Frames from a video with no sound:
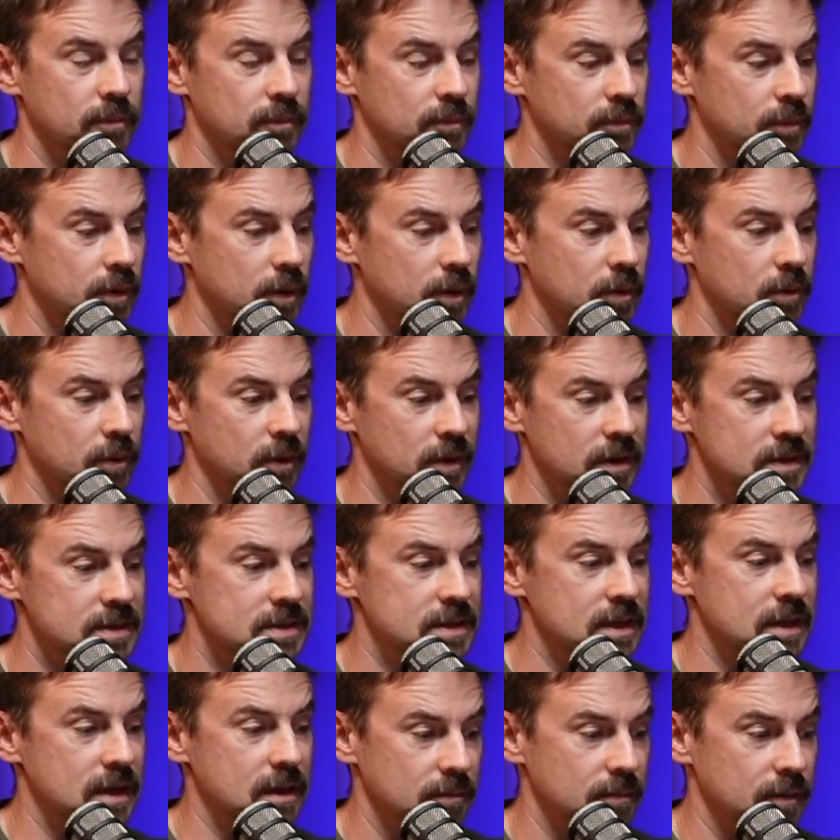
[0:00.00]
Pro real
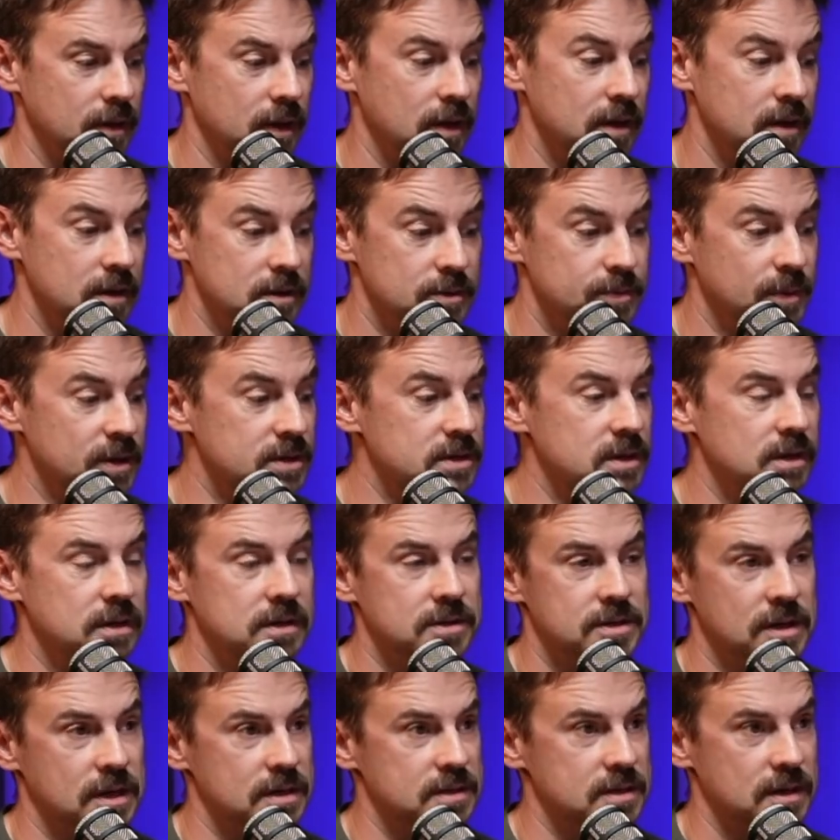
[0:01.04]
estate, and especially in
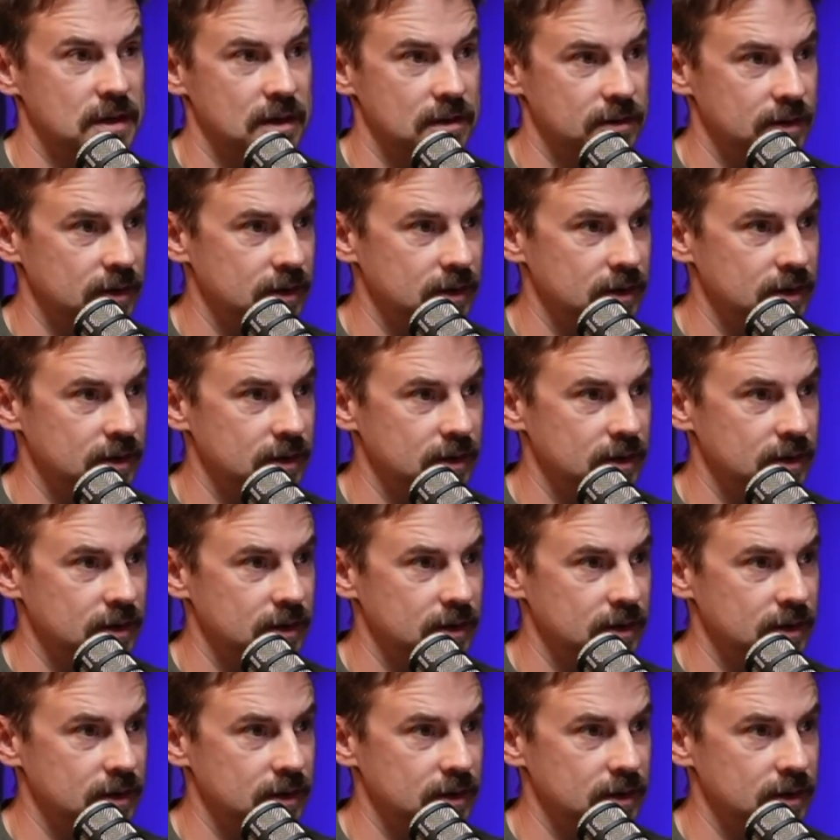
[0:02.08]
Shasta County.